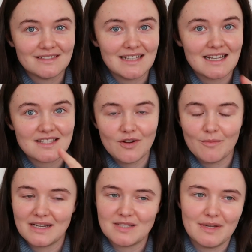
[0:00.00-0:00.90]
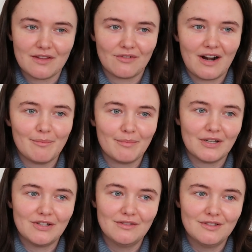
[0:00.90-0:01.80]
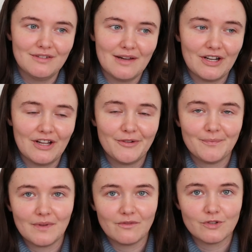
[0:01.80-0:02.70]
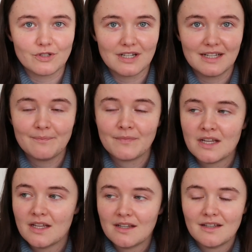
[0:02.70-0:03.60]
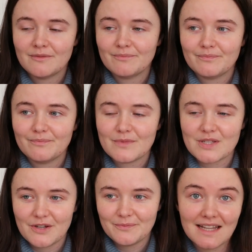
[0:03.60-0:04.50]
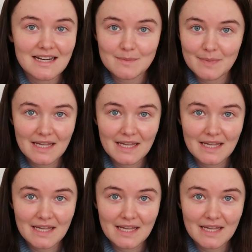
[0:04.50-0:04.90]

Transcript: That's not meant to be a threat, but you do know, unfortunately. So let us